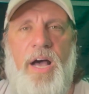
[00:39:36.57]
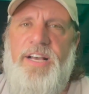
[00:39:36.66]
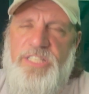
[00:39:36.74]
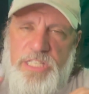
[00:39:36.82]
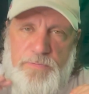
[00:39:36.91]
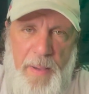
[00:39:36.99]

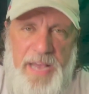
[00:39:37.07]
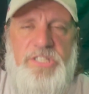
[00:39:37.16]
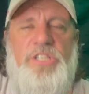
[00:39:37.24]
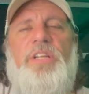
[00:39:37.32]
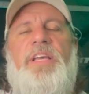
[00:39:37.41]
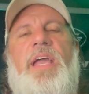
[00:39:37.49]

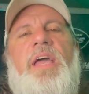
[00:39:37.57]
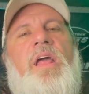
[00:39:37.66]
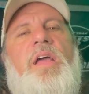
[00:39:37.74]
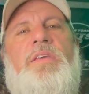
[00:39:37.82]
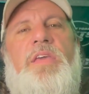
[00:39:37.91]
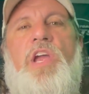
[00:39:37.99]
Especially in
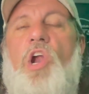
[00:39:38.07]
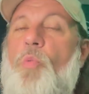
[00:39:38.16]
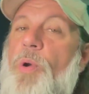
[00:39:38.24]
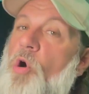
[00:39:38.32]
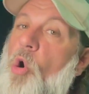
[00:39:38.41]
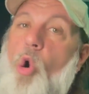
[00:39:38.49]
a year
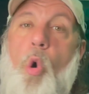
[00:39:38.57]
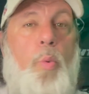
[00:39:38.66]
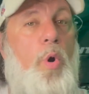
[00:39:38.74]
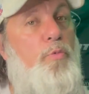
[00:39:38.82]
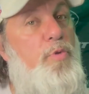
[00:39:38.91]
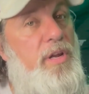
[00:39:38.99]
when all
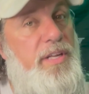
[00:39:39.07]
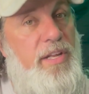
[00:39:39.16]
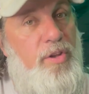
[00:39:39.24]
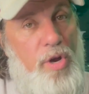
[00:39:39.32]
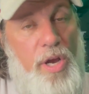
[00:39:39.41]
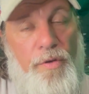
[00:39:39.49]
we're really
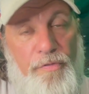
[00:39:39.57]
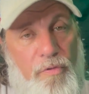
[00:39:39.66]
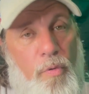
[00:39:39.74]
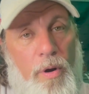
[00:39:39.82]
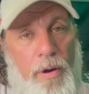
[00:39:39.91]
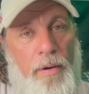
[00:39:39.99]
looking
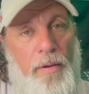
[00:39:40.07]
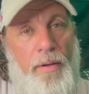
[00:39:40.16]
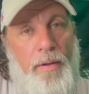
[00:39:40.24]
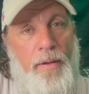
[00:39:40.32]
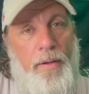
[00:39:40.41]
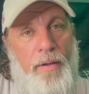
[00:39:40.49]
for
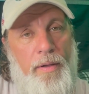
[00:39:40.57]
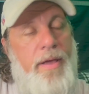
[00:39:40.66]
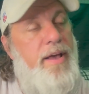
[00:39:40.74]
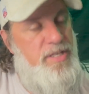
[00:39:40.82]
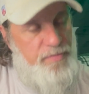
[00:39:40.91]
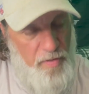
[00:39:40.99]

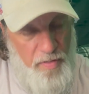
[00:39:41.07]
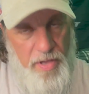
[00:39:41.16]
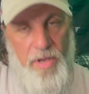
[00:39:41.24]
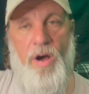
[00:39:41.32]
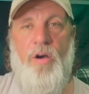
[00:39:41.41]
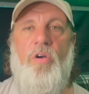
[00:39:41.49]
is for the
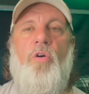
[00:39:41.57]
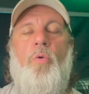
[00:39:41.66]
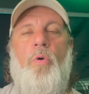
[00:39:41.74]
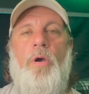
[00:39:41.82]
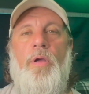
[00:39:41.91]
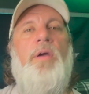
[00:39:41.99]
young
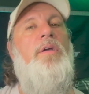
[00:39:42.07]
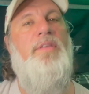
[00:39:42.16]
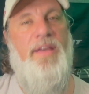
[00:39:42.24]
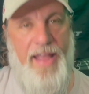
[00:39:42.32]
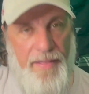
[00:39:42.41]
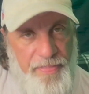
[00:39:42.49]
core
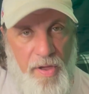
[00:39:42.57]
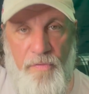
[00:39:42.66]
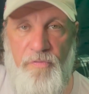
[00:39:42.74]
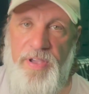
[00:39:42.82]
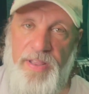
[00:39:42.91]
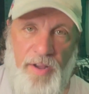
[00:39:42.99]
to get their
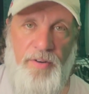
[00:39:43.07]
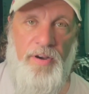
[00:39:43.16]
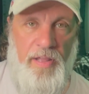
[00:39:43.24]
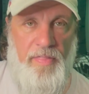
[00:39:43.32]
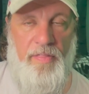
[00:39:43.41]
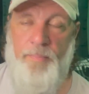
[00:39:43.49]
feet
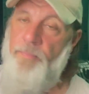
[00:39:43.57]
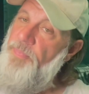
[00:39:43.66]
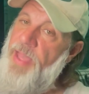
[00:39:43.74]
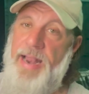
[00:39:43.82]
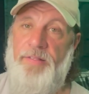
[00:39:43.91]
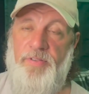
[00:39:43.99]
underneath them.
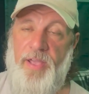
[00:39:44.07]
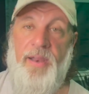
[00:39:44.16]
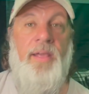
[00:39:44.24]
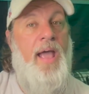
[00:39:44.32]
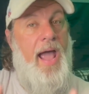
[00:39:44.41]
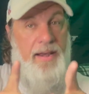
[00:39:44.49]
That's it.
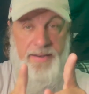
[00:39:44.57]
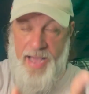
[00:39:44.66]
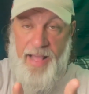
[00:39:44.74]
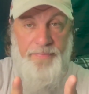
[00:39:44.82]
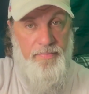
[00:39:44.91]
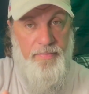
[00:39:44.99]
And
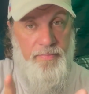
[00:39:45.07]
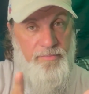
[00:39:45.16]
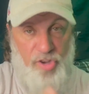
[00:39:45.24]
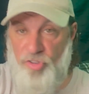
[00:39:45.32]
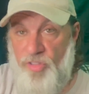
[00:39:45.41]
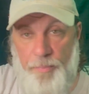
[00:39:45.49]
not
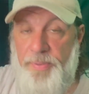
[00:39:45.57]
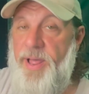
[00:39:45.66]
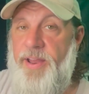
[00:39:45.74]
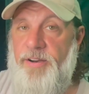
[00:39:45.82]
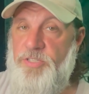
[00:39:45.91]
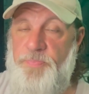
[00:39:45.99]
just the
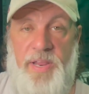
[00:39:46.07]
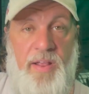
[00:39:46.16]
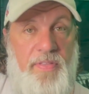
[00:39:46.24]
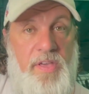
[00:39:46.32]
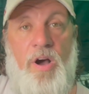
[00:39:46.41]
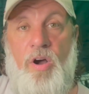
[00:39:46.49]
players being
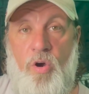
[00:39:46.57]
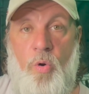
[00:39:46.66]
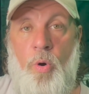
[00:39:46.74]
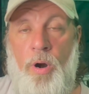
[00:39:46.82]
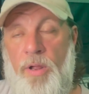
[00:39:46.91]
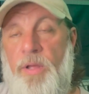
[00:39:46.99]
the
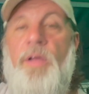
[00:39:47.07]
encore,